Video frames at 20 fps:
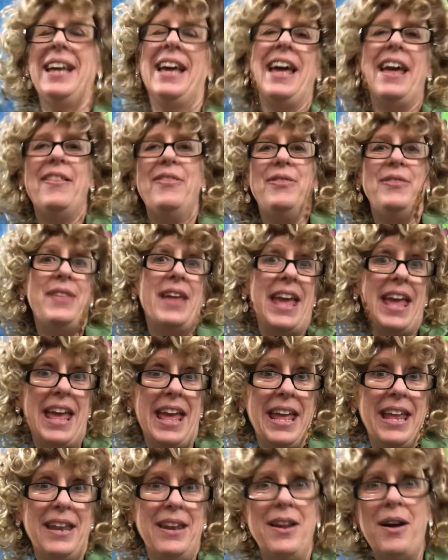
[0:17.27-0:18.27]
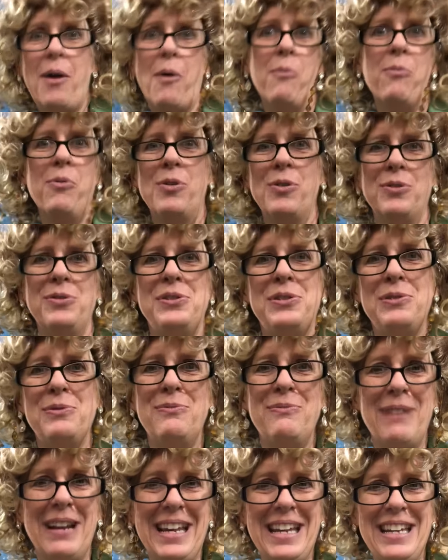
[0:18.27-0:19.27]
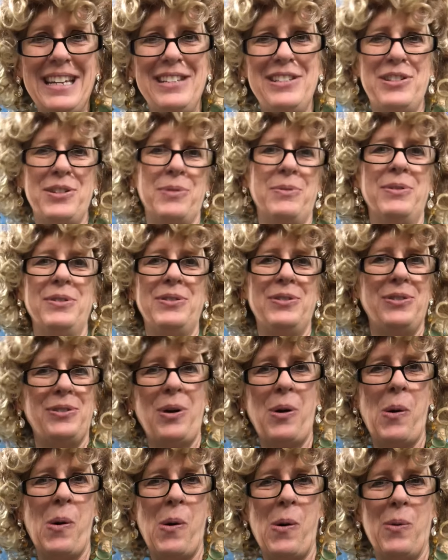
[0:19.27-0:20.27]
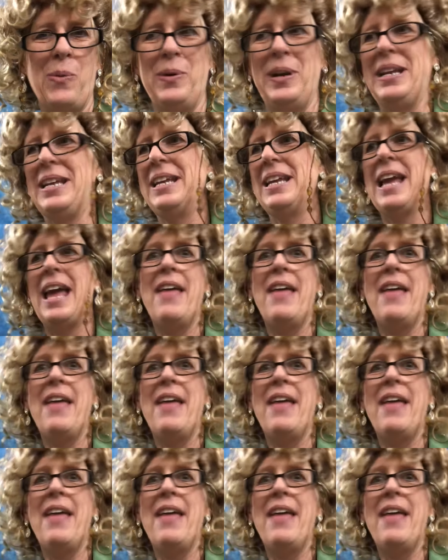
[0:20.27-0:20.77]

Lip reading: And then I'm going to read you a story.